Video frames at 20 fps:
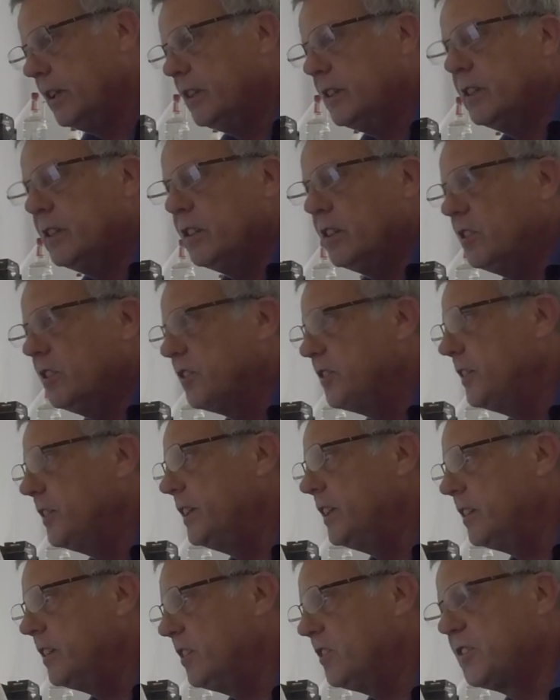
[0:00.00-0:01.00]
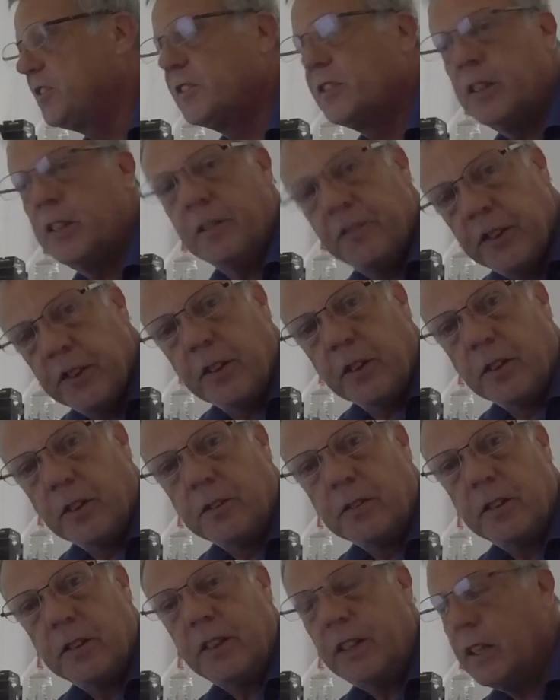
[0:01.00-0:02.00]
it's
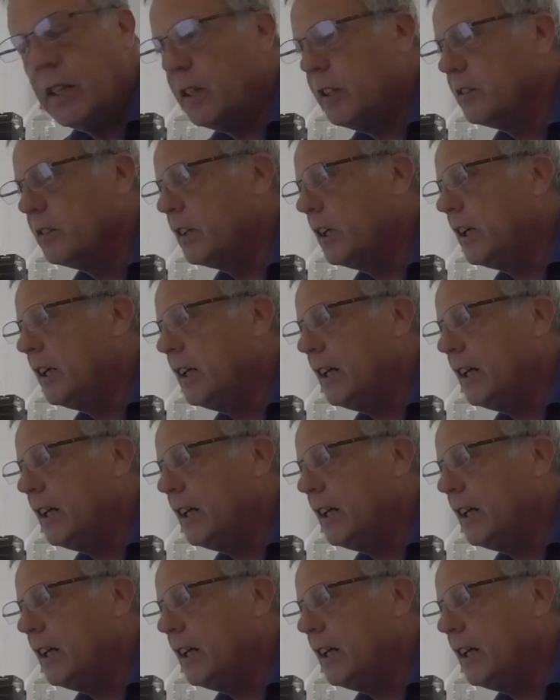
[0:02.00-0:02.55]
difficult, you know.